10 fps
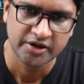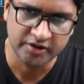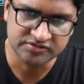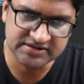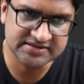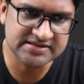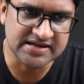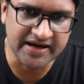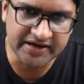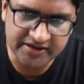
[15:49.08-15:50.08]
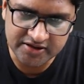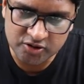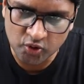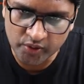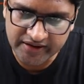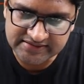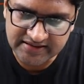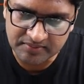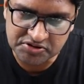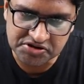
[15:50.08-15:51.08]
Now, since this line can throw
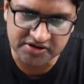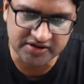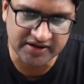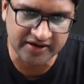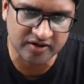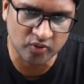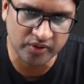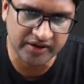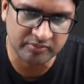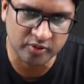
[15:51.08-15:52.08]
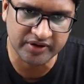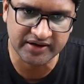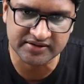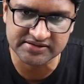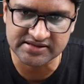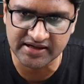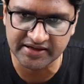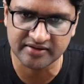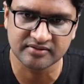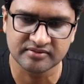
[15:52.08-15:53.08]
exception, I can go and protect this
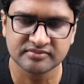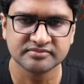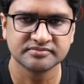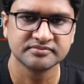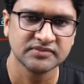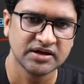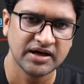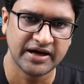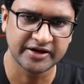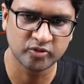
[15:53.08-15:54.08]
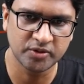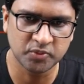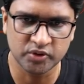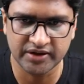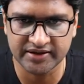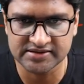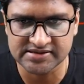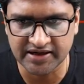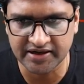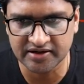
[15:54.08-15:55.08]
line. I can go and put that
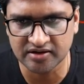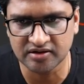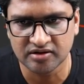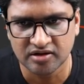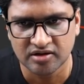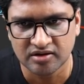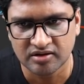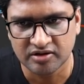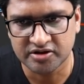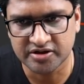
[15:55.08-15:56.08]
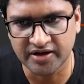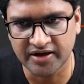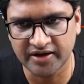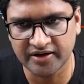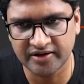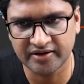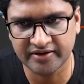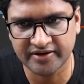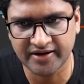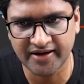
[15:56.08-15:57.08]
inside the try
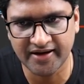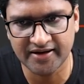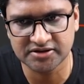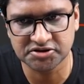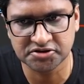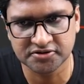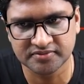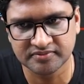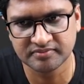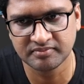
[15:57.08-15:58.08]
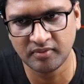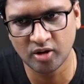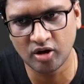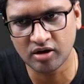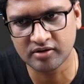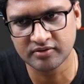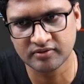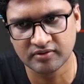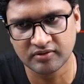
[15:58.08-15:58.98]
catch block,